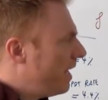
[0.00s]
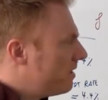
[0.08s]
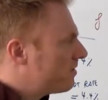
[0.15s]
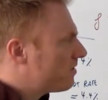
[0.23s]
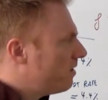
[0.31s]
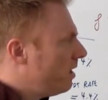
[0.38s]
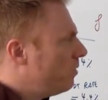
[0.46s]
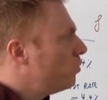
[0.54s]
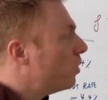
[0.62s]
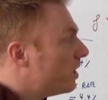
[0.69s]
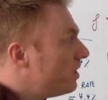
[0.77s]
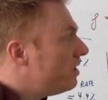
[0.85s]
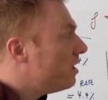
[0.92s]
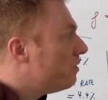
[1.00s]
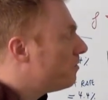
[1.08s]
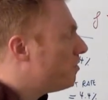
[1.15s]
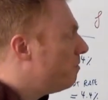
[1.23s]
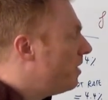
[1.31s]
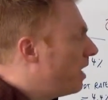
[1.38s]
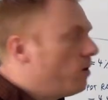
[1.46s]
ends in 1 year
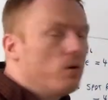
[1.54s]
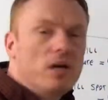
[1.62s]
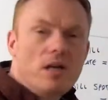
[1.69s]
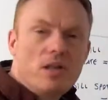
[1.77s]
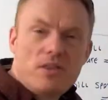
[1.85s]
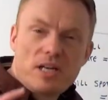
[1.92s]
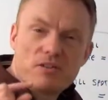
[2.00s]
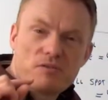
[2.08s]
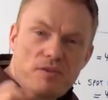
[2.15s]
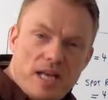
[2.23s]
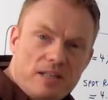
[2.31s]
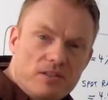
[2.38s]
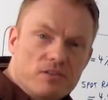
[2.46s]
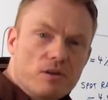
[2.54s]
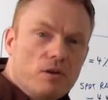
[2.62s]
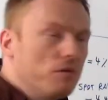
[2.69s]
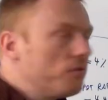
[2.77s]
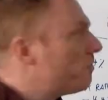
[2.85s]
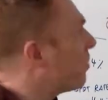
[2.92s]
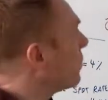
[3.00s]
from now. That is valid
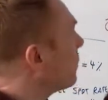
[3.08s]
for